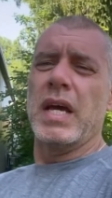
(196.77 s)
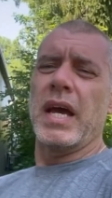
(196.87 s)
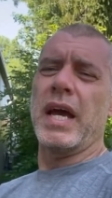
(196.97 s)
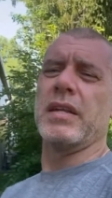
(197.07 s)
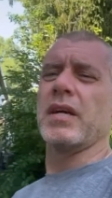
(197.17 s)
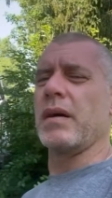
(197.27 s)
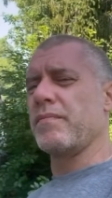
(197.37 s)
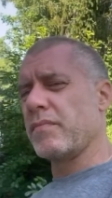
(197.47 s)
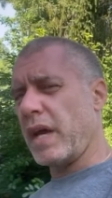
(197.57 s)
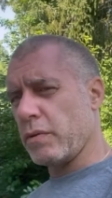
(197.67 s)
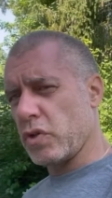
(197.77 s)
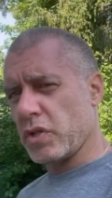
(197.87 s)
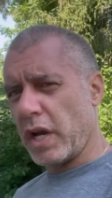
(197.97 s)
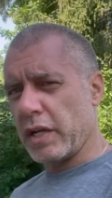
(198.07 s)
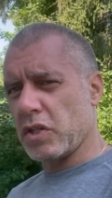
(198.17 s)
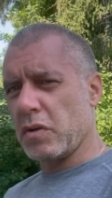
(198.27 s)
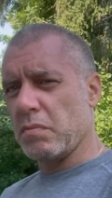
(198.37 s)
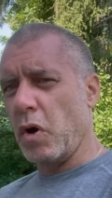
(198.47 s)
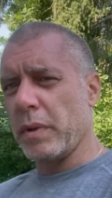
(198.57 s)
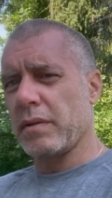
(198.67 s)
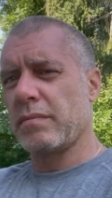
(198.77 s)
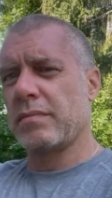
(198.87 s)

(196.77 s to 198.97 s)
And uh, that was your science moment.